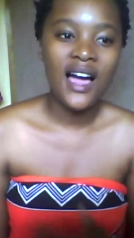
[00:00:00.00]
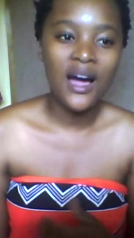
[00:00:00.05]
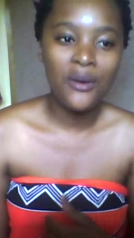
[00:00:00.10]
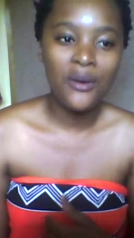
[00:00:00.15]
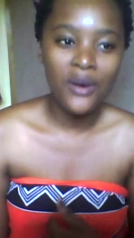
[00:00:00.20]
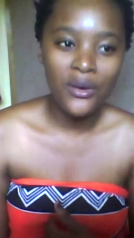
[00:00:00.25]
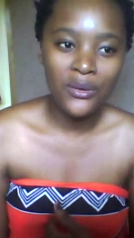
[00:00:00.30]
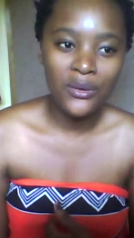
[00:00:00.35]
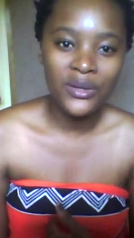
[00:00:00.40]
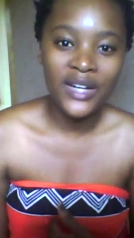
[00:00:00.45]

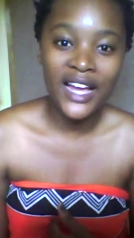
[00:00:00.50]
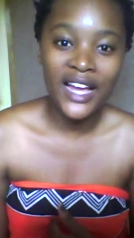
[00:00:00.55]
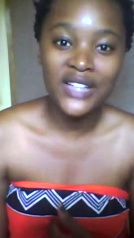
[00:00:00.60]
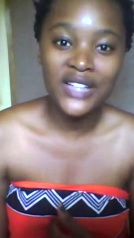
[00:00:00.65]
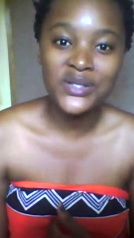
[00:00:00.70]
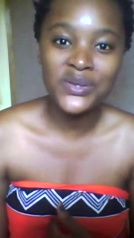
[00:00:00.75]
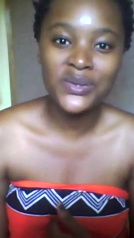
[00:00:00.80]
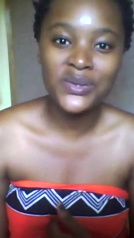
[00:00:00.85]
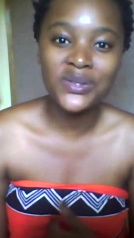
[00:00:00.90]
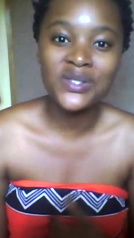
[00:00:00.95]
our own
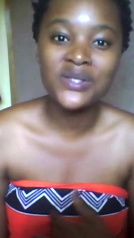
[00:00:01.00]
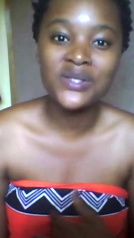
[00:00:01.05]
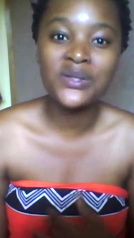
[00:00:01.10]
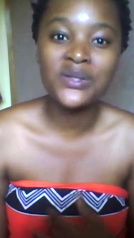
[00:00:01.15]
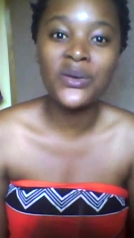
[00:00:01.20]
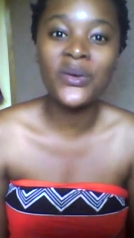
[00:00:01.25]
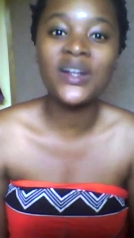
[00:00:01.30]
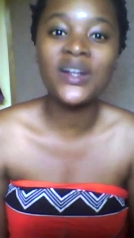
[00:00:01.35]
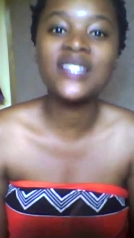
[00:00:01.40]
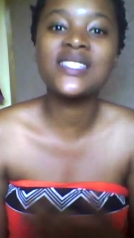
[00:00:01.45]
natural
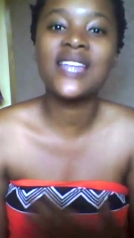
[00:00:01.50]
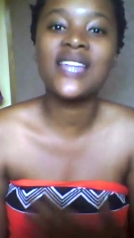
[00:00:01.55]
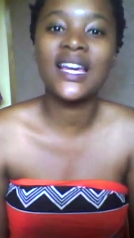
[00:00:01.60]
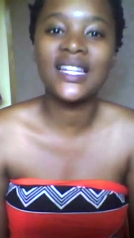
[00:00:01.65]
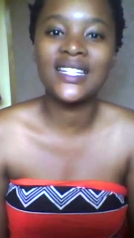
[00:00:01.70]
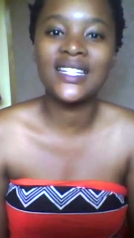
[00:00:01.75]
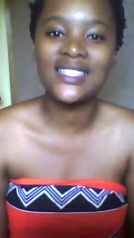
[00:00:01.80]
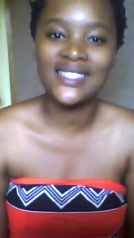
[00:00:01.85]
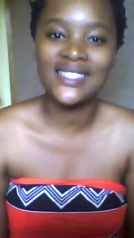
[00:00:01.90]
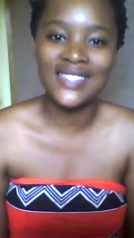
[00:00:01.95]

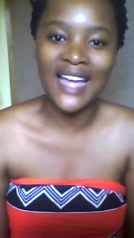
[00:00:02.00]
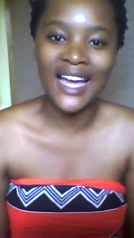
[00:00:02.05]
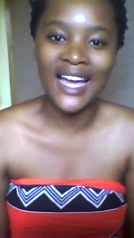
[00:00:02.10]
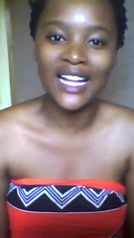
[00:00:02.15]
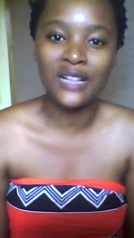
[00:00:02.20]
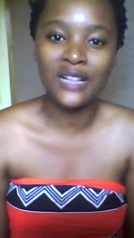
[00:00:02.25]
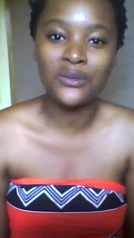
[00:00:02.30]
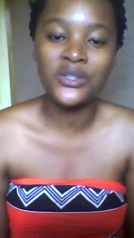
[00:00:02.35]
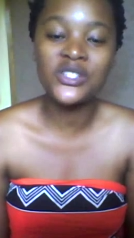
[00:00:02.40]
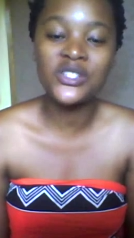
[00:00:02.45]
storytelling
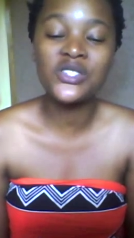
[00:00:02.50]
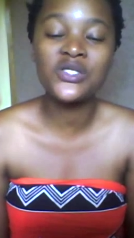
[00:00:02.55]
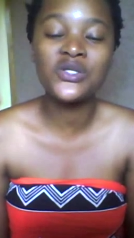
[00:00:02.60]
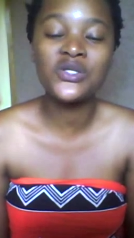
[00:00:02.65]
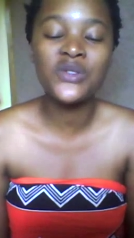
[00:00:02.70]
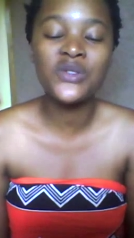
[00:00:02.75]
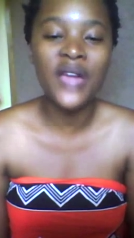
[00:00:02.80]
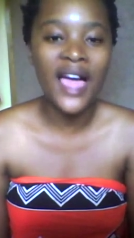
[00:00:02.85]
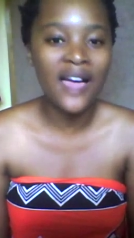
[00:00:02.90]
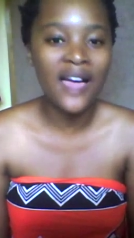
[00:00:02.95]
style, which
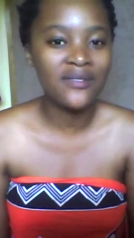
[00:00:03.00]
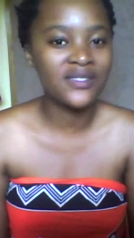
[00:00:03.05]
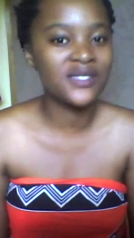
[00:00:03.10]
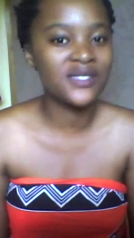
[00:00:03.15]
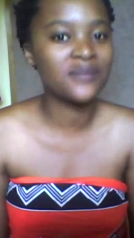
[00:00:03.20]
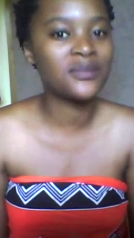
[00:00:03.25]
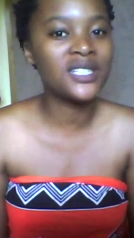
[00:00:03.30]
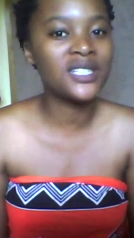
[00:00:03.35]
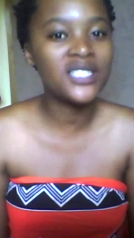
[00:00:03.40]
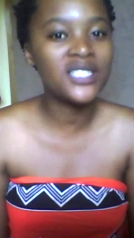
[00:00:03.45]
is to have
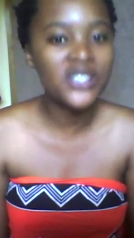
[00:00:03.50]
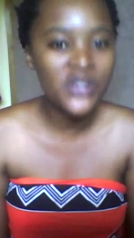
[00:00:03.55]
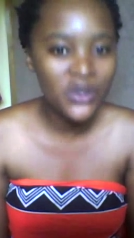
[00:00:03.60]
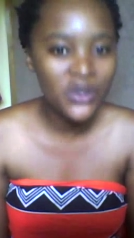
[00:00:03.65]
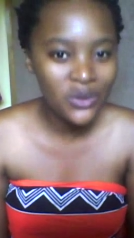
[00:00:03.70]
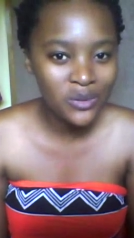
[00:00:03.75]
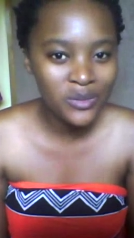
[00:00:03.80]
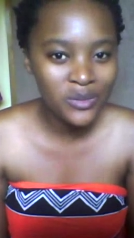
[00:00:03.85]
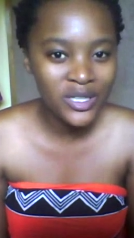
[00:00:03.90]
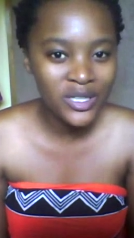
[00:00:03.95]
as much
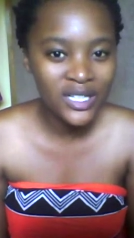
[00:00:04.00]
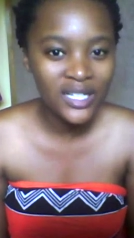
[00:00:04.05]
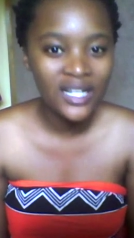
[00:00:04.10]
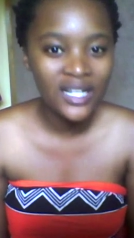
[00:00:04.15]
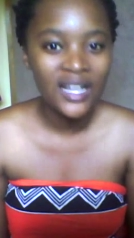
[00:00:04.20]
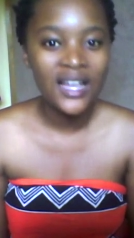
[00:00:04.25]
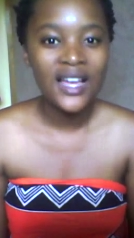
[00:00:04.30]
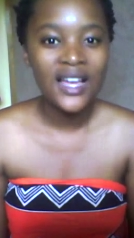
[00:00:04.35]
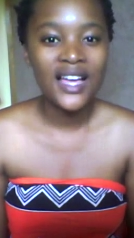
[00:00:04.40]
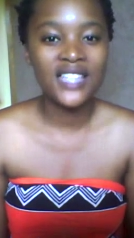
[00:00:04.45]
humor
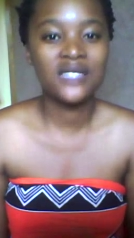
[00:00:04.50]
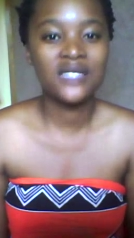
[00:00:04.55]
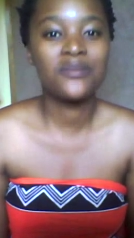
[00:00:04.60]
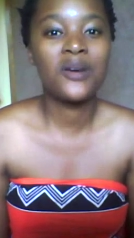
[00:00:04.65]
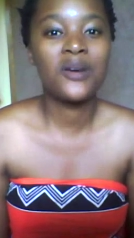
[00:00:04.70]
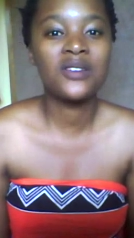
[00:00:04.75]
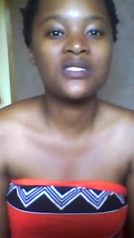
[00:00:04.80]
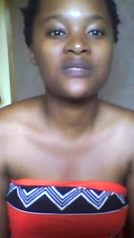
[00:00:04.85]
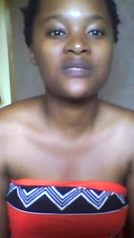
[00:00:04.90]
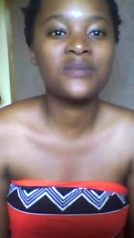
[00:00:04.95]
as
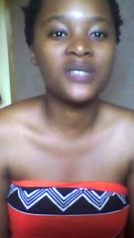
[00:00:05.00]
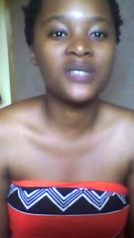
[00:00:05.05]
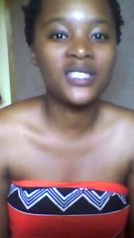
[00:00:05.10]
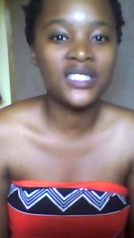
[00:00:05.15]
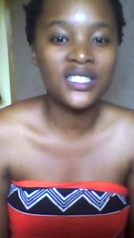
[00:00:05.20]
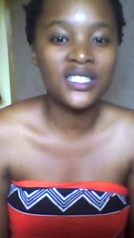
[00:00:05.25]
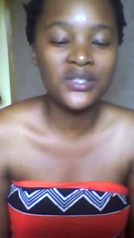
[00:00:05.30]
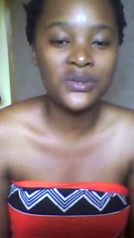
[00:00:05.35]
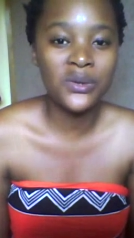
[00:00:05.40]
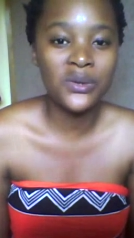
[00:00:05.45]
possible
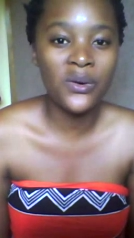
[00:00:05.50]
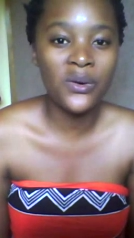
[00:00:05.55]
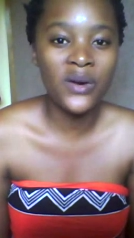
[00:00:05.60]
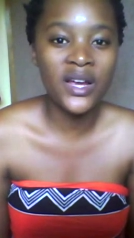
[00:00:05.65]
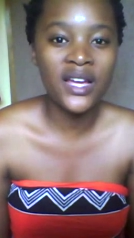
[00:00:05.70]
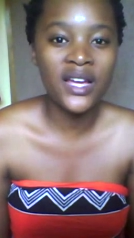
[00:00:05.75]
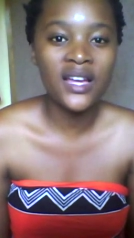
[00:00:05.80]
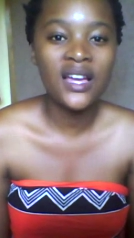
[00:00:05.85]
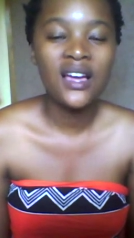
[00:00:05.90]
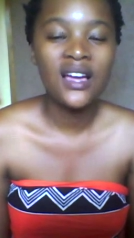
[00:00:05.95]
in a
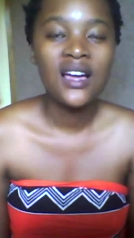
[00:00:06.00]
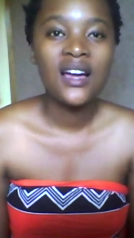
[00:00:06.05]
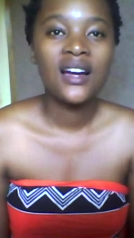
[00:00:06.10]
story,